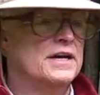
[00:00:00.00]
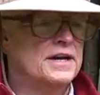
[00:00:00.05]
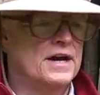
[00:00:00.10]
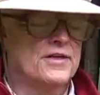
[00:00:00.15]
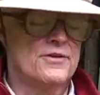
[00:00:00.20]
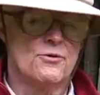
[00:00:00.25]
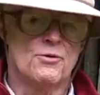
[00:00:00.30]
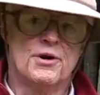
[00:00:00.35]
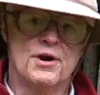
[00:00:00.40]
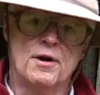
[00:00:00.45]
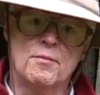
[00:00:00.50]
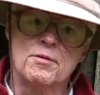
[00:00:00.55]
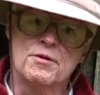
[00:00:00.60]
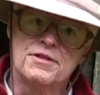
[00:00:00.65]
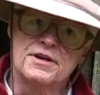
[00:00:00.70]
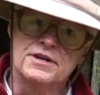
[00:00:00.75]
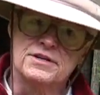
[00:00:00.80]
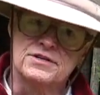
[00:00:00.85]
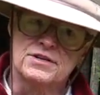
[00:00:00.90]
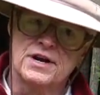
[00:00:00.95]
Now there were a number of
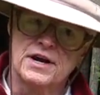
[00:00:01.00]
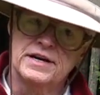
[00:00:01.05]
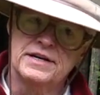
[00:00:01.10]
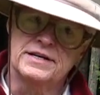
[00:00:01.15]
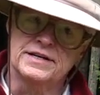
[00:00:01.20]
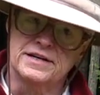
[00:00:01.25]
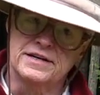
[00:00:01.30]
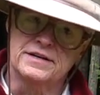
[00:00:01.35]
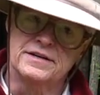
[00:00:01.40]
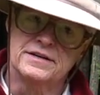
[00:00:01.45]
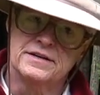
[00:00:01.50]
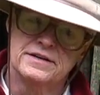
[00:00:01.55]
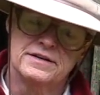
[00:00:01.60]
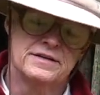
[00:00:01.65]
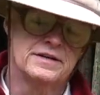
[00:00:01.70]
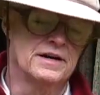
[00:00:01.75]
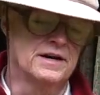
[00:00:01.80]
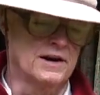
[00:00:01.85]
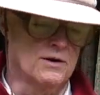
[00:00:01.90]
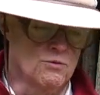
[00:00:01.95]
things that I did,
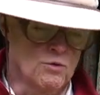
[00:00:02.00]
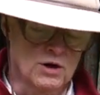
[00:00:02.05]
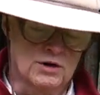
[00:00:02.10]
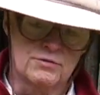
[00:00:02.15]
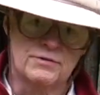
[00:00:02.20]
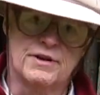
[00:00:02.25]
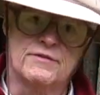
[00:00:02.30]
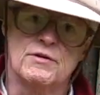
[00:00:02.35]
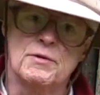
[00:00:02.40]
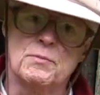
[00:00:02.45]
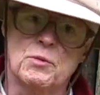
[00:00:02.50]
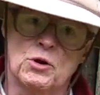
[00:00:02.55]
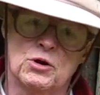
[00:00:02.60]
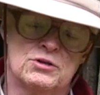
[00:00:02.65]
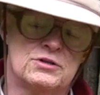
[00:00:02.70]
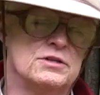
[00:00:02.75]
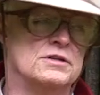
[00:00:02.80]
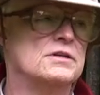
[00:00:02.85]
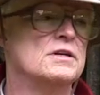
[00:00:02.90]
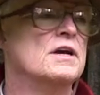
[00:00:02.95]
and I worked with every
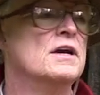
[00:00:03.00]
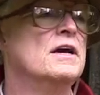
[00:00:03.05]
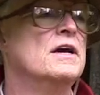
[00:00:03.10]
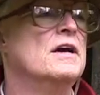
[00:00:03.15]
person,